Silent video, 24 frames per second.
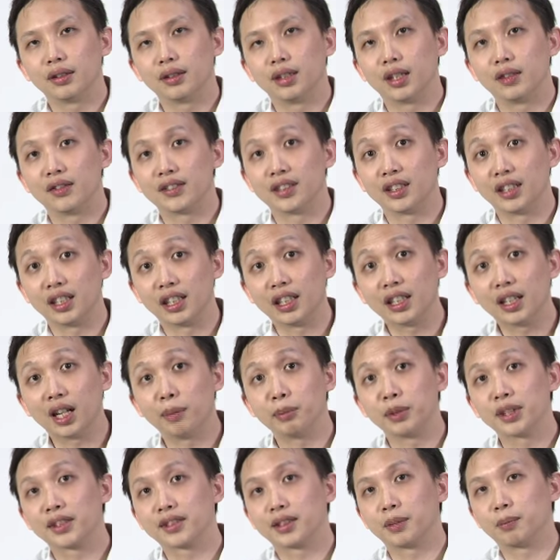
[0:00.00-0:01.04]
there is an
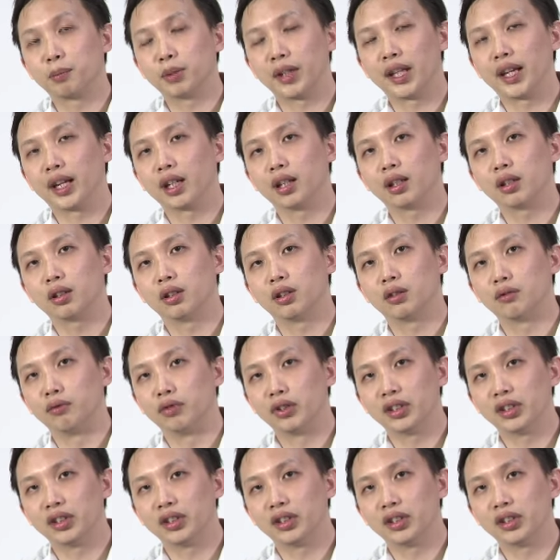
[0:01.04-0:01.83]
incoming supply of